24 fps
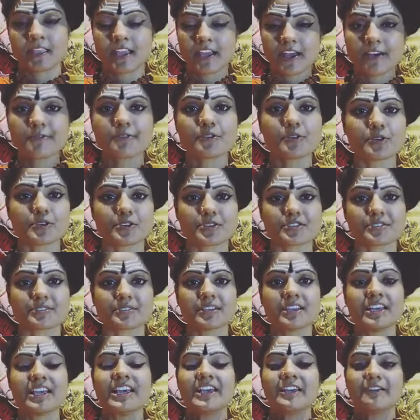Of course,
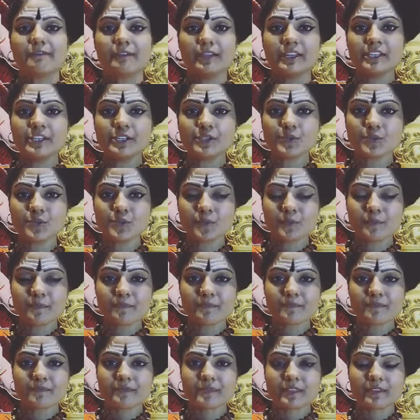when you
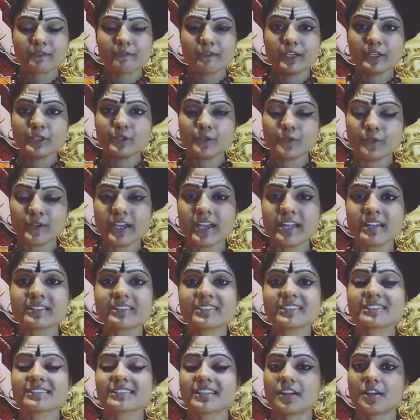wear
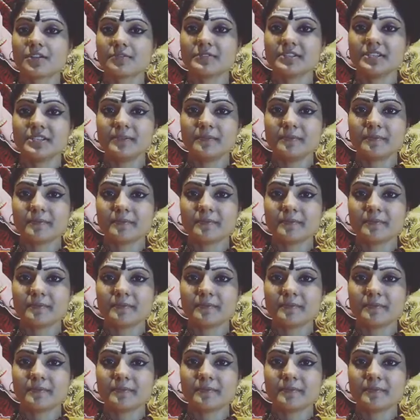this kavi,